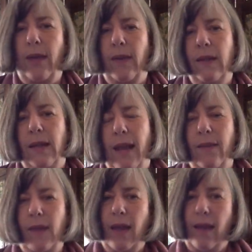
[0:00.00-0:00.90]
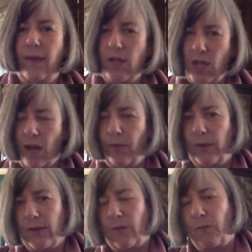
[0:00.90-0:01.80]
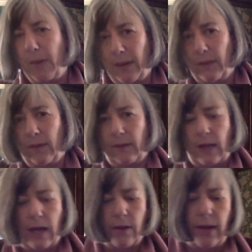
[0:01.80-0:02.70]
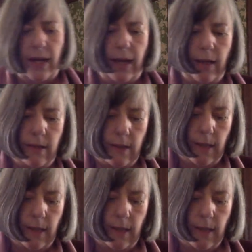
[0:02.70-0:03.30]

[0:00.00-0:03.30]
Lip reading: and the toughest of months are ahead.